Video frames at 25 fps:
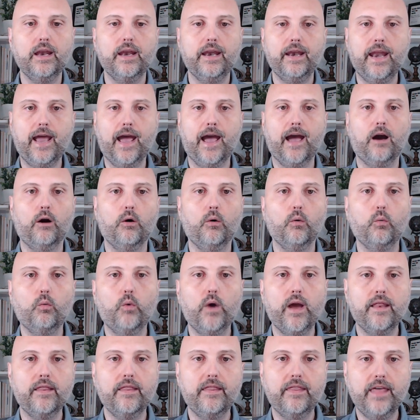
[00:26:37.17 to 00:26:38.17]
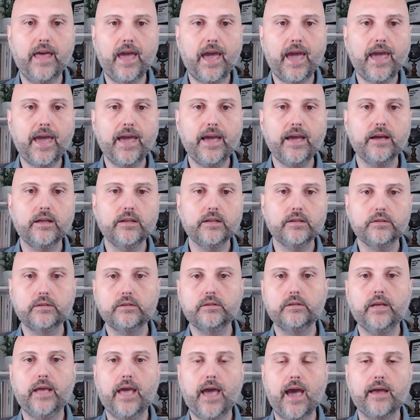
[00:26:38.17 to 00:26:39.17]
Now, when they
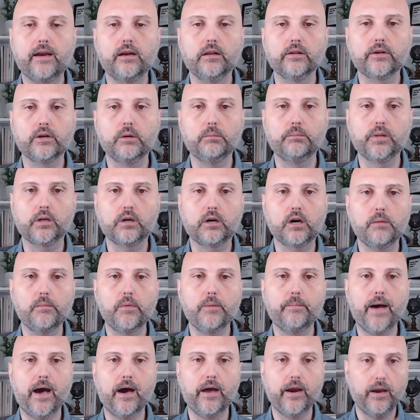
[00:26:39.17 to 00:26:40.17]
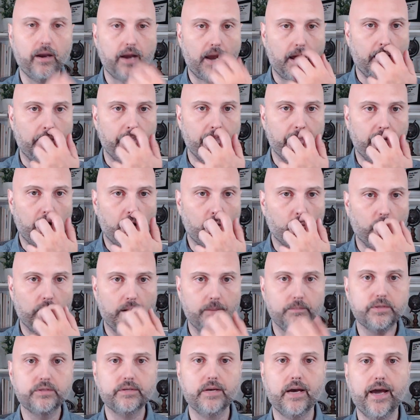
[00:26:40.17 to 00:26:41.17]
had a little blurb about it on their
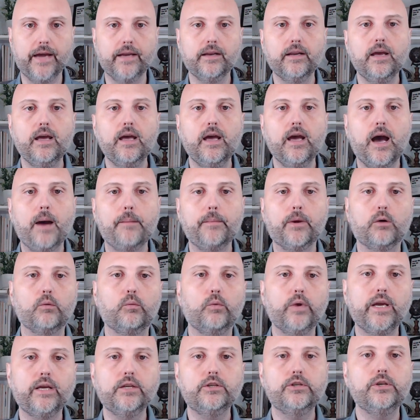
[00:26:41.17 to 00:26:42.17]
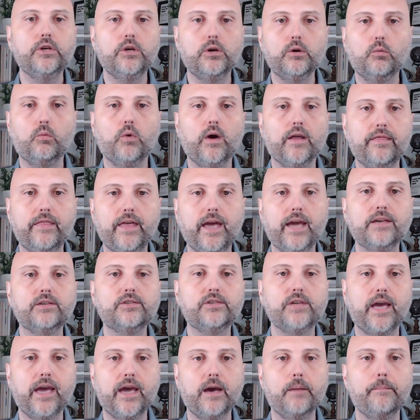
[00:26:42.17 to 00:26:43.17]
website, I'm going to read to you what they
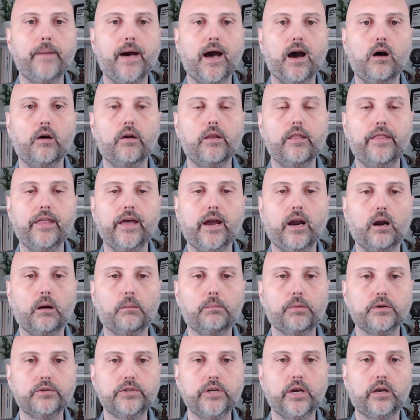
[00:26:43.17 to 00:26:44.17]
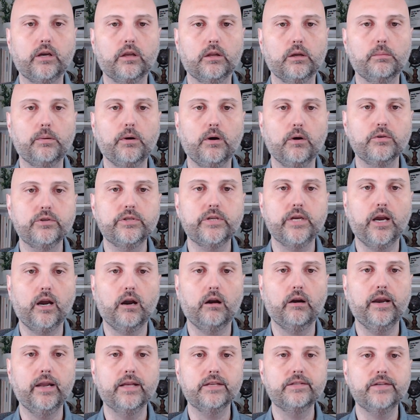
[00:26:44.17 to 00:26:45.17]
say about their particular post
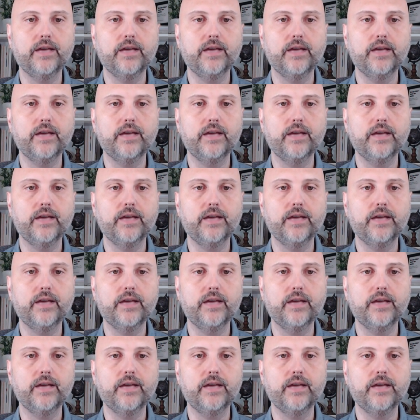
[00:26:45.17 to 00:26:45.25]
here. And it